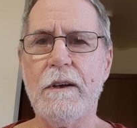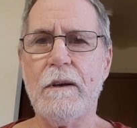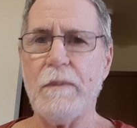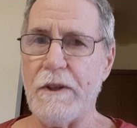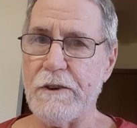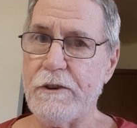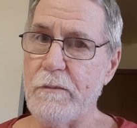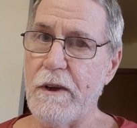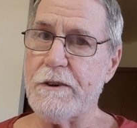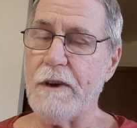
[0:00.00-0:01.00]
But there's going to
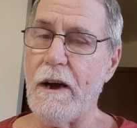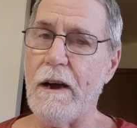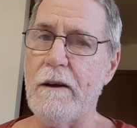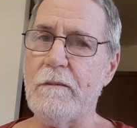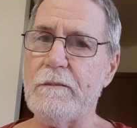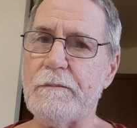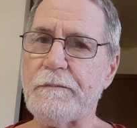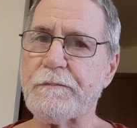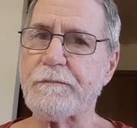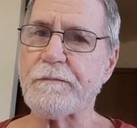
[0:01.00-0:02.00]
be a time
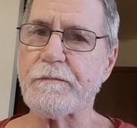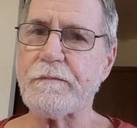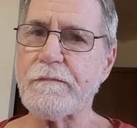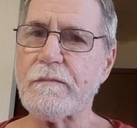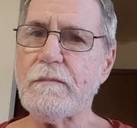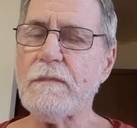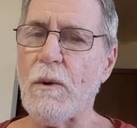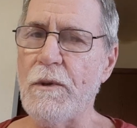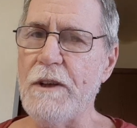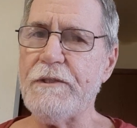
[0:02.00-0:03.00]

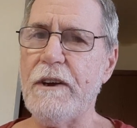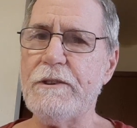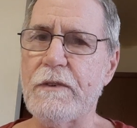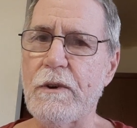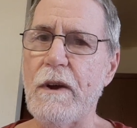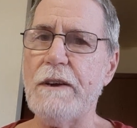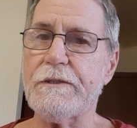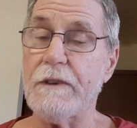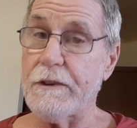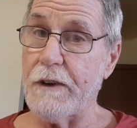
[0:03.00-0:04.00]
in this age of grace
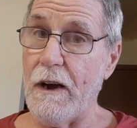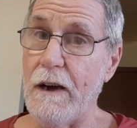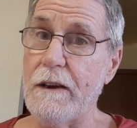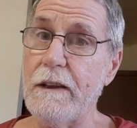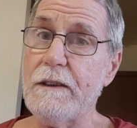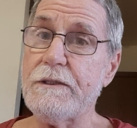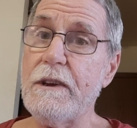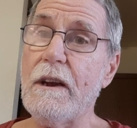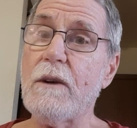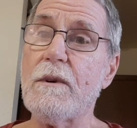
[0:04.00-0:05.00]
that God is
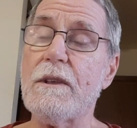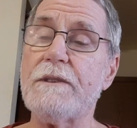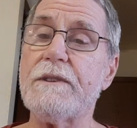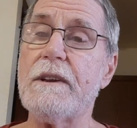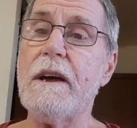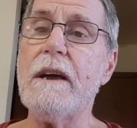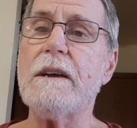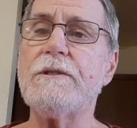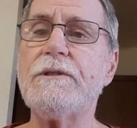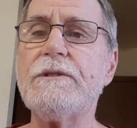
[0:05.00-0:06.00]
dealing with us today
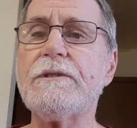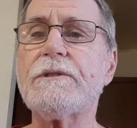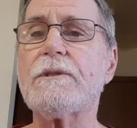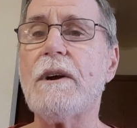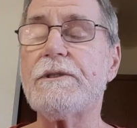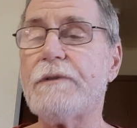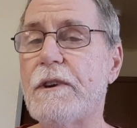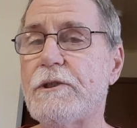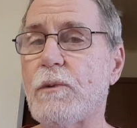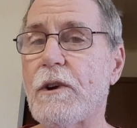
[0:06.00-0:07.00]
in Jesus Christ's
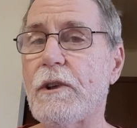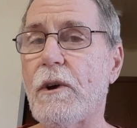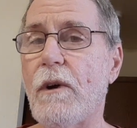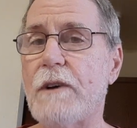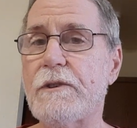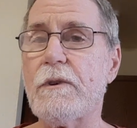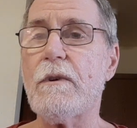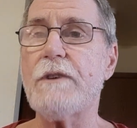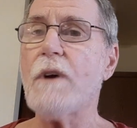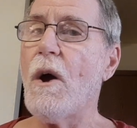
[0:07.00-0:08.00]
finished work of the cross of
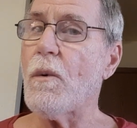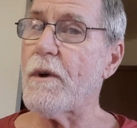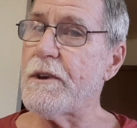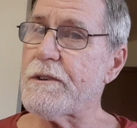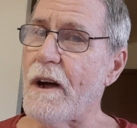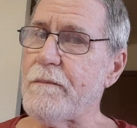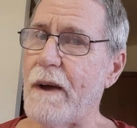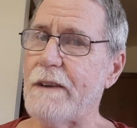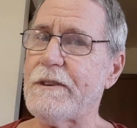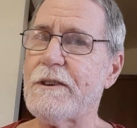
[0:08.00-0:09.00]
grace where he's not
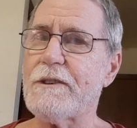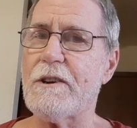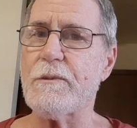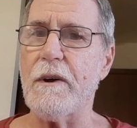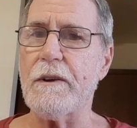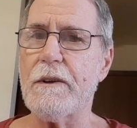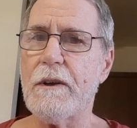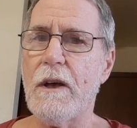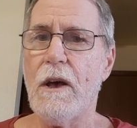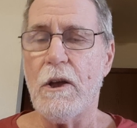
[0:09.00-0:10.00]
passing judgment.
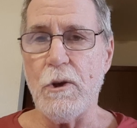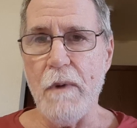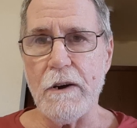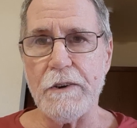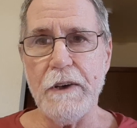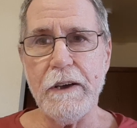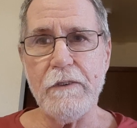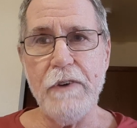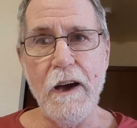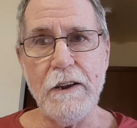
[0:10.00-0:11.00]
You better take
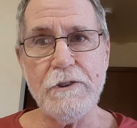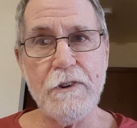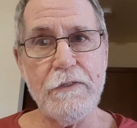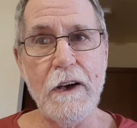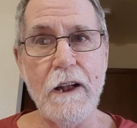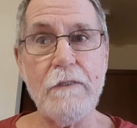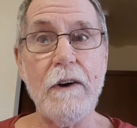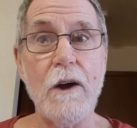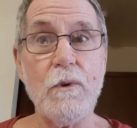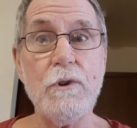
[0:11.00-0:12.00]
advantage of that if
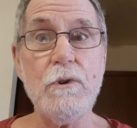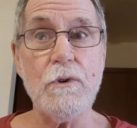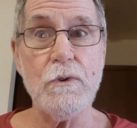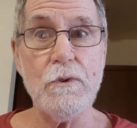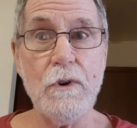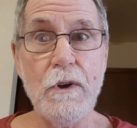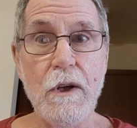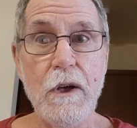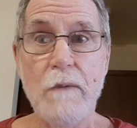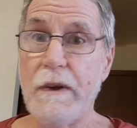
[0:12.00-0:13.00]
I were you
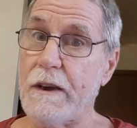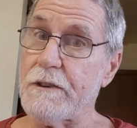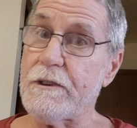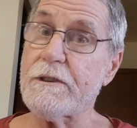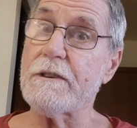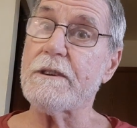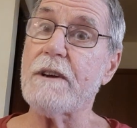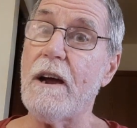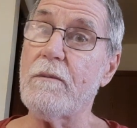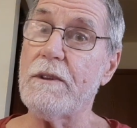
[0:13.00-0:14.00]
because there's going to be a
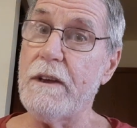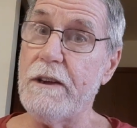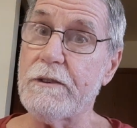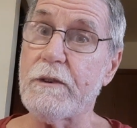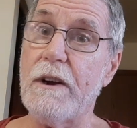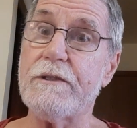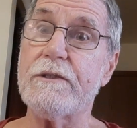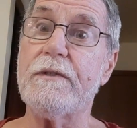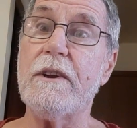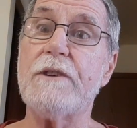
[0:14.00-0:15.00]
time when the age of grace is
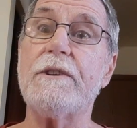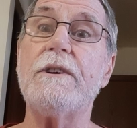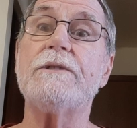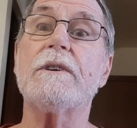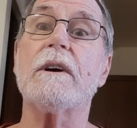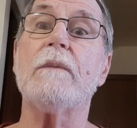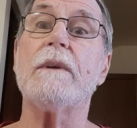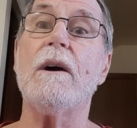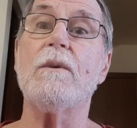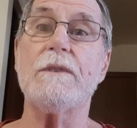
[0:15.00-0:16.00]
finished and he's going to come
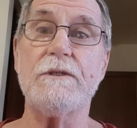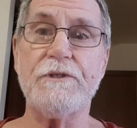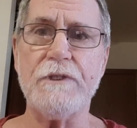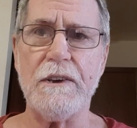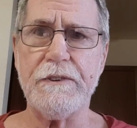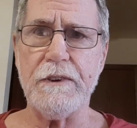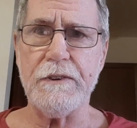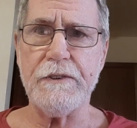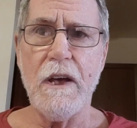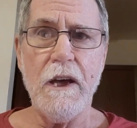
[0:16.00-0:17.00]
down with his
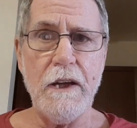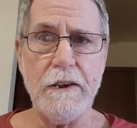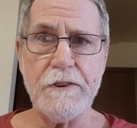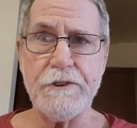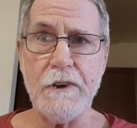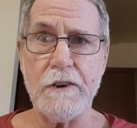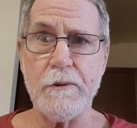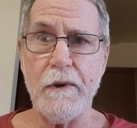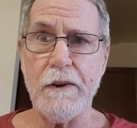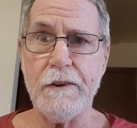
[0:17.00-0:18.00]
justice and his
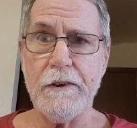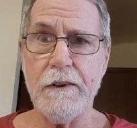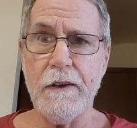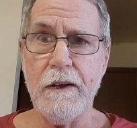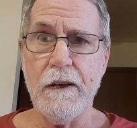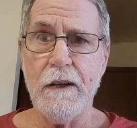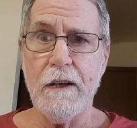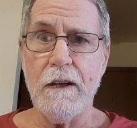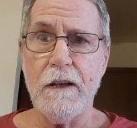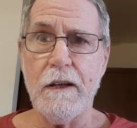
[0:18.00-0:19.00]
judgment
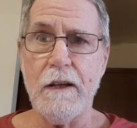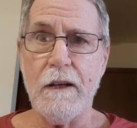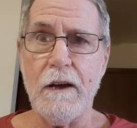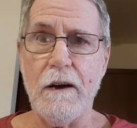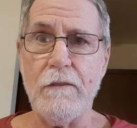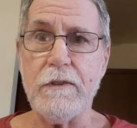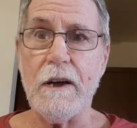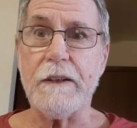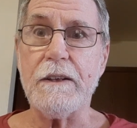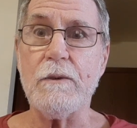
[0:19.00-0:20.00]
of
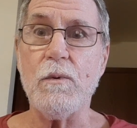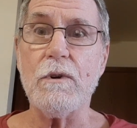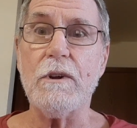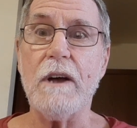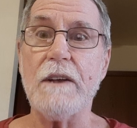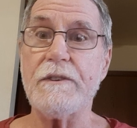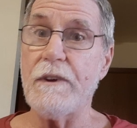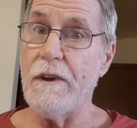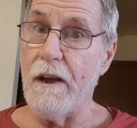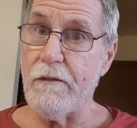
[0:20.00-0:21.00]
like the world has
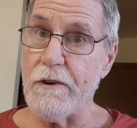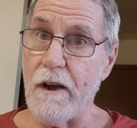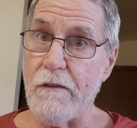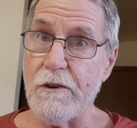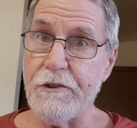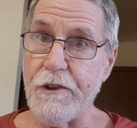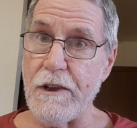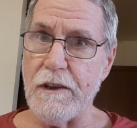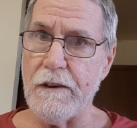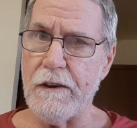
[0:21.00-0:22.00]
never ever
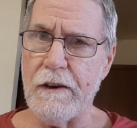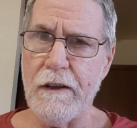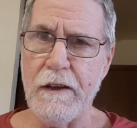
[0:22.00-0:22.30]
seen